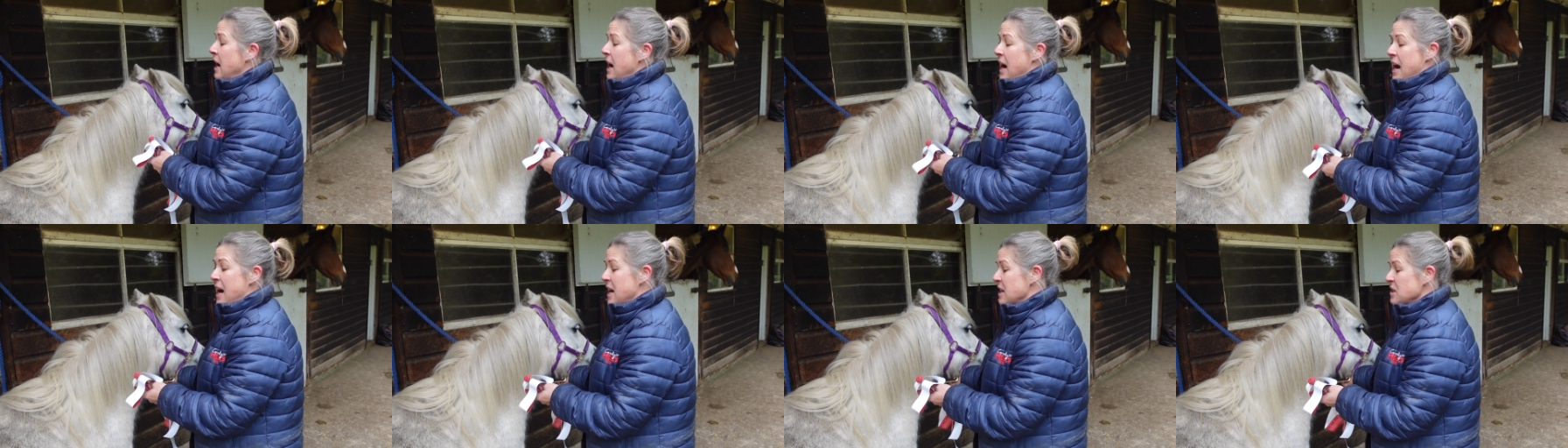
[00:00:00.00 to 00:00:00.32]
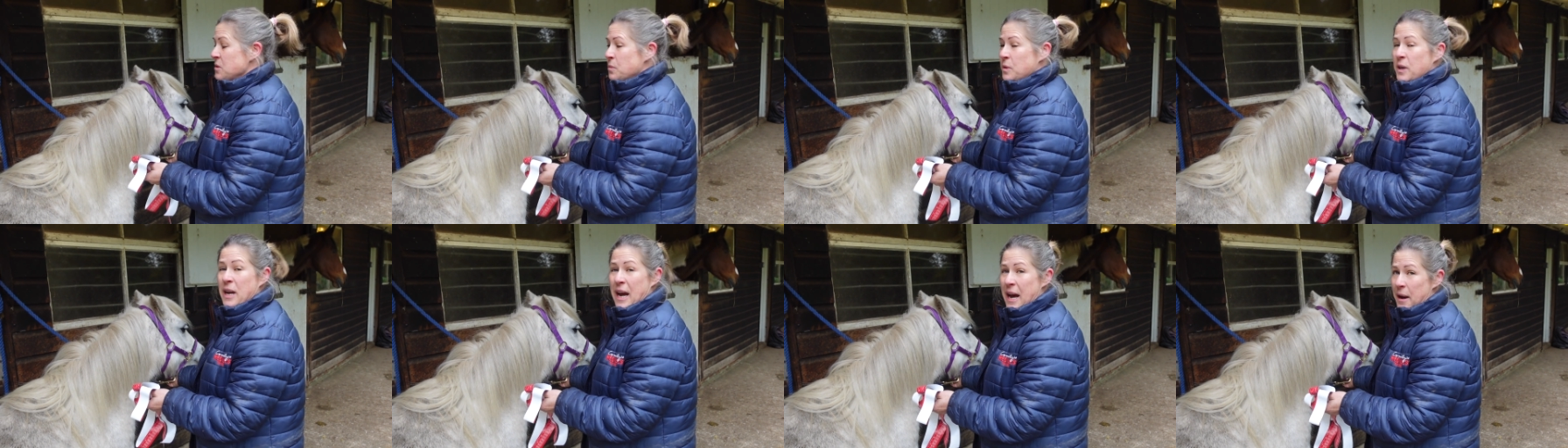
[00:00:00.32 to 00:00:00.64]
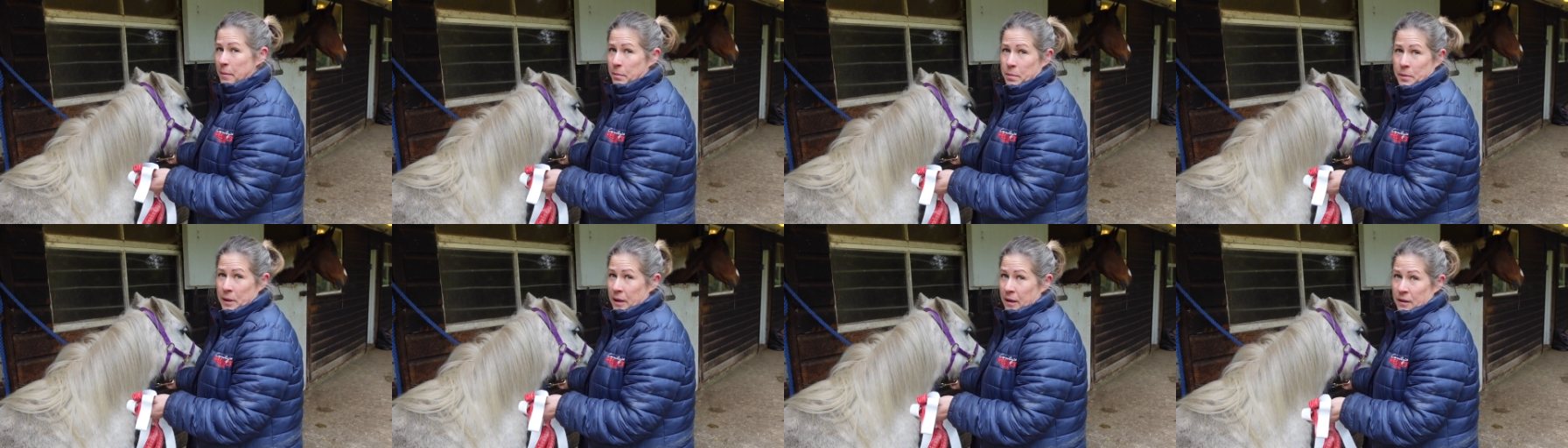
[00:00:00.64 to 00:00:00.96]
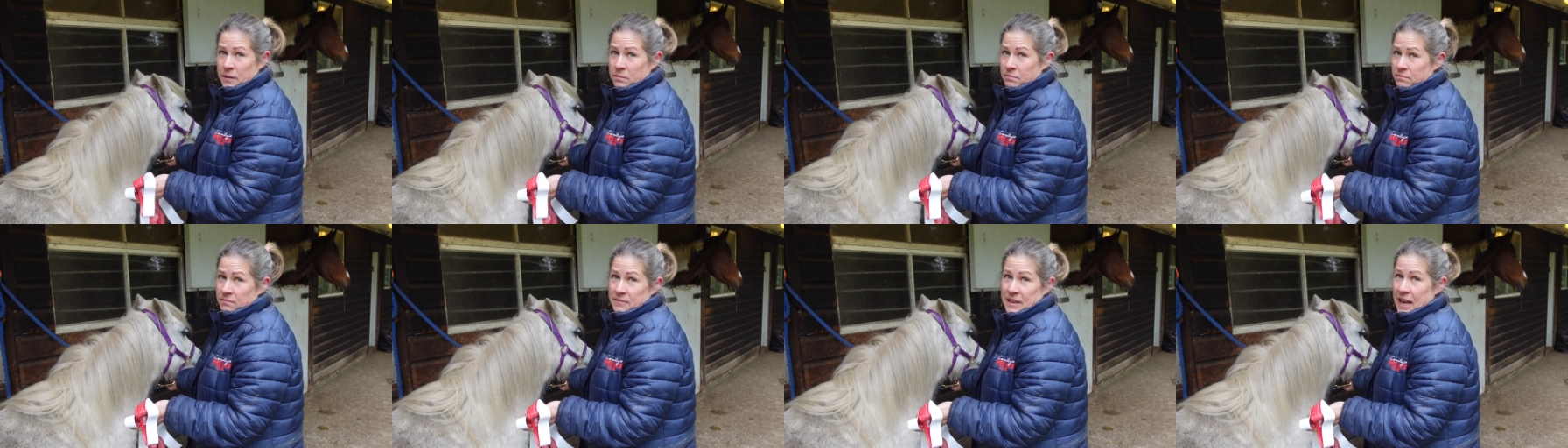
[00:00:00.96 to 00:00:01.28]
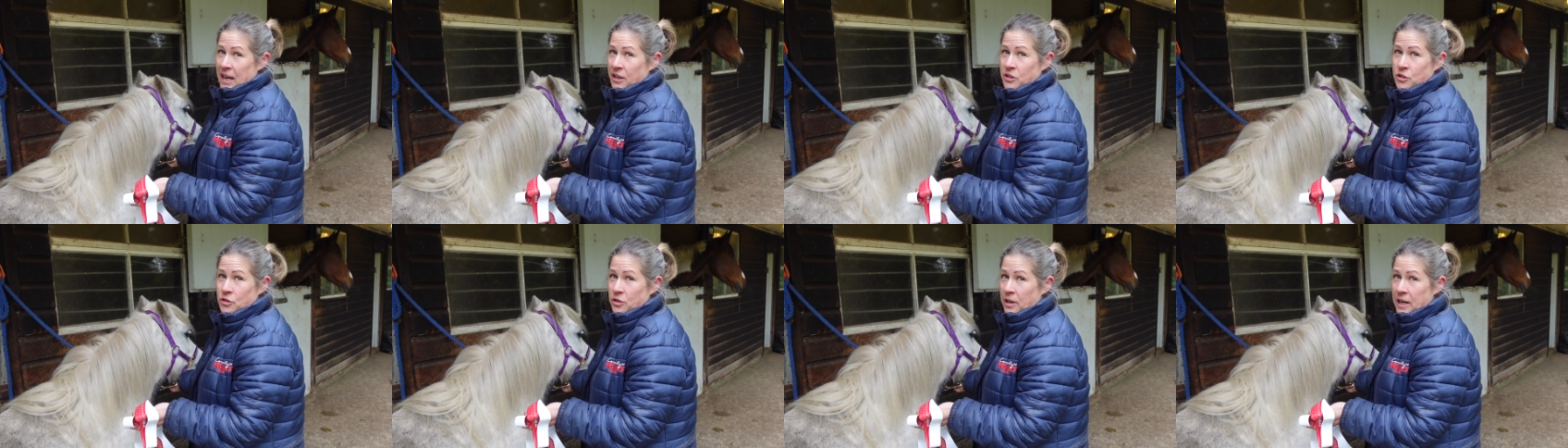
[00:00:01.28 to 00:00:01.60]
as would happen
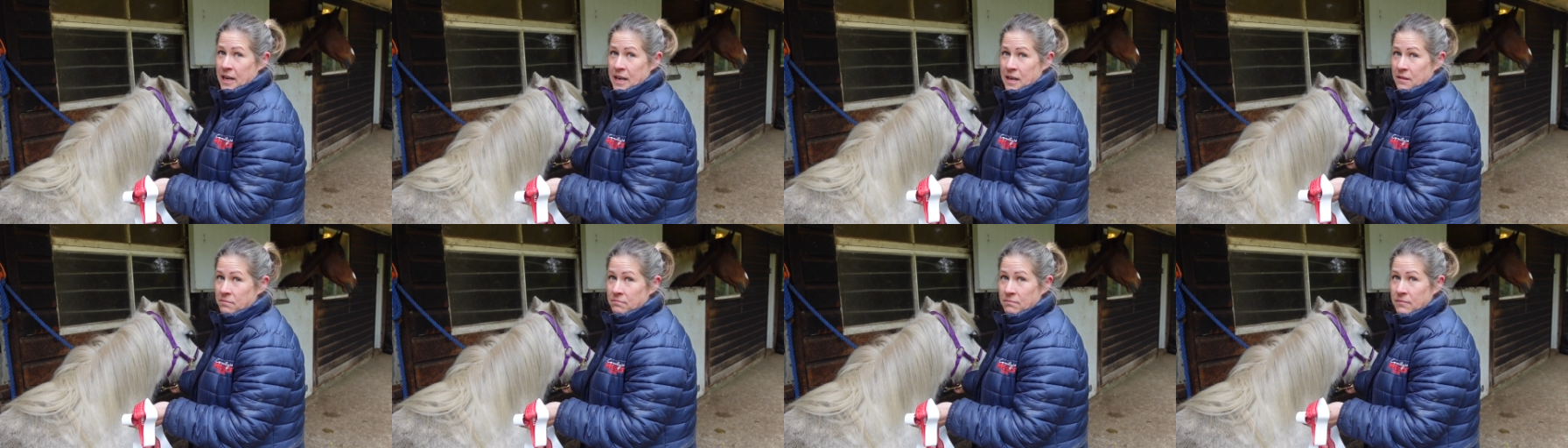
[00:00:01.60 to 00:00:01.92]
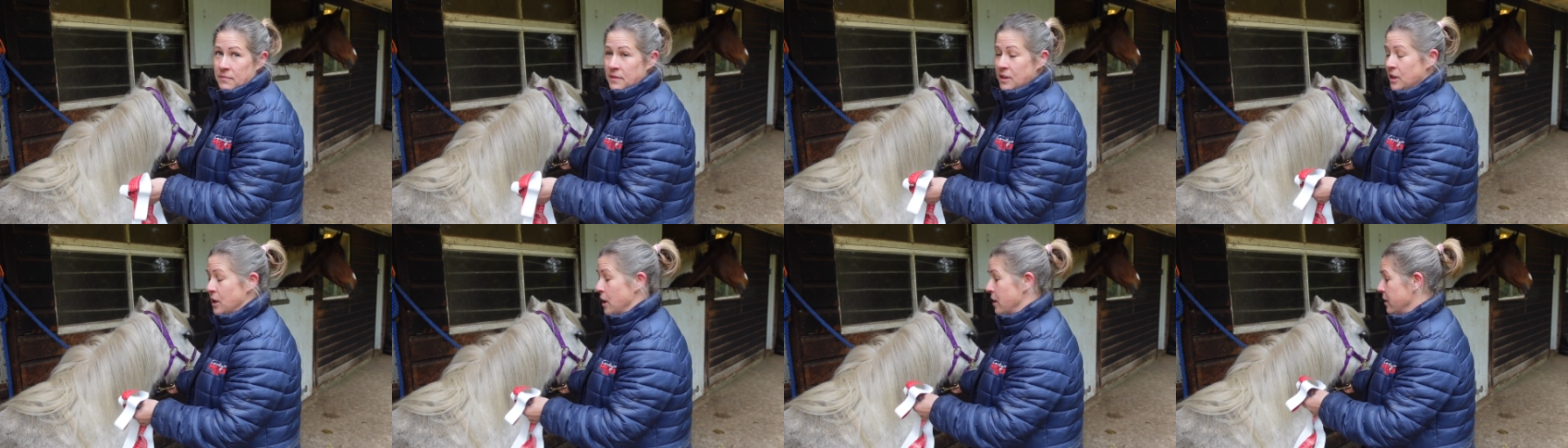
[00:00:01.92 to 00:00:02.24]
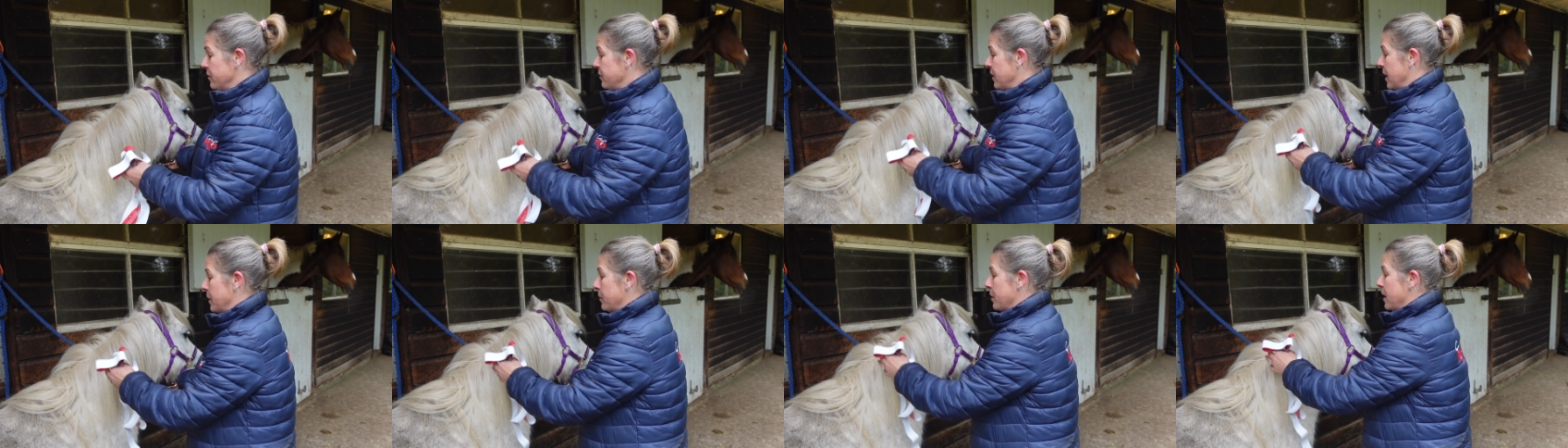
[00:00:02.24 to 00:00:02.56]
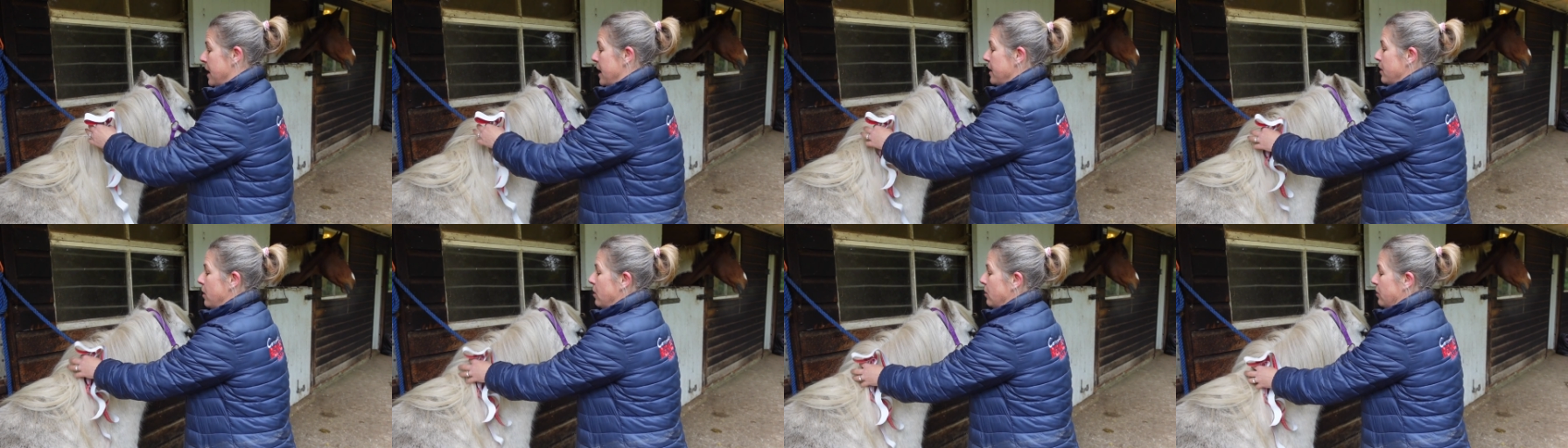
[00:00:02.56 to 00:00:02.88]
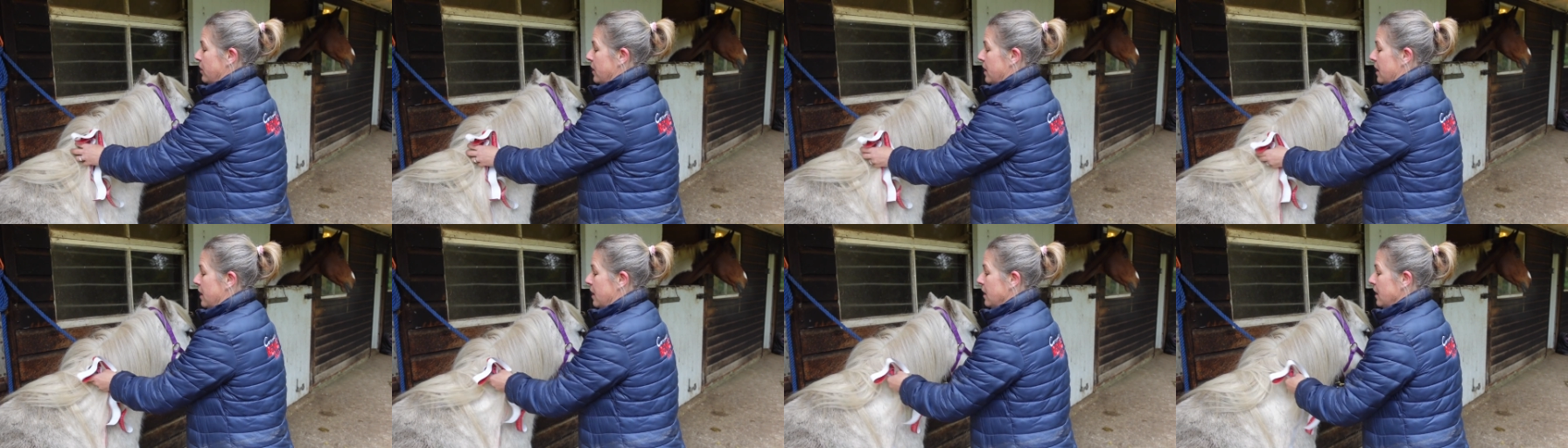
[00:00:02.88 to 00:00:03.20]
naturally, you know, if they were out
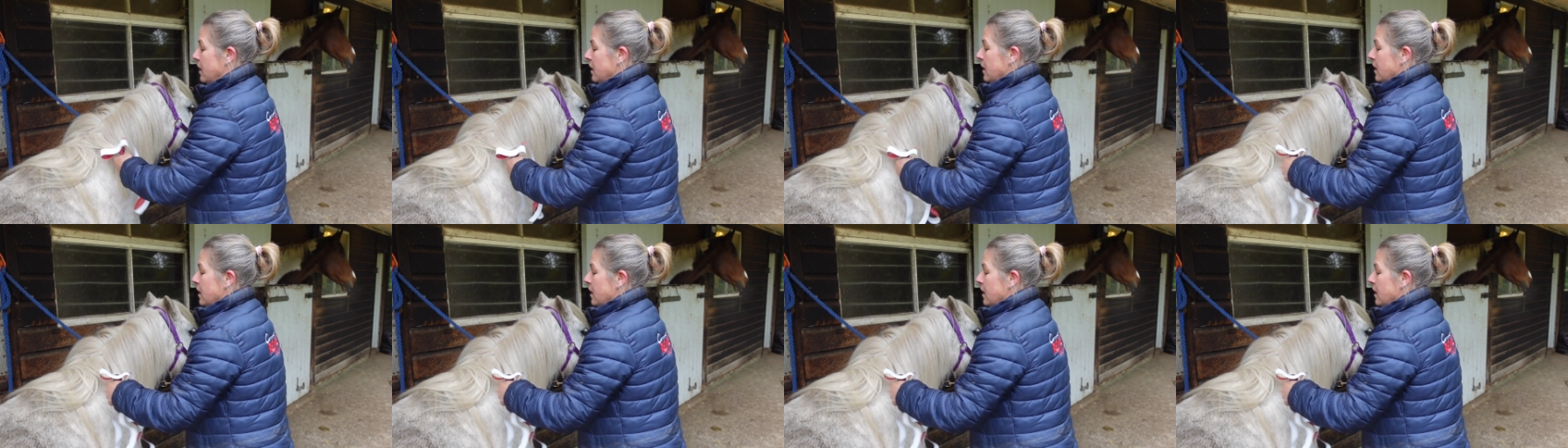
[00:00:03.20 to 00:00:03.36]
on the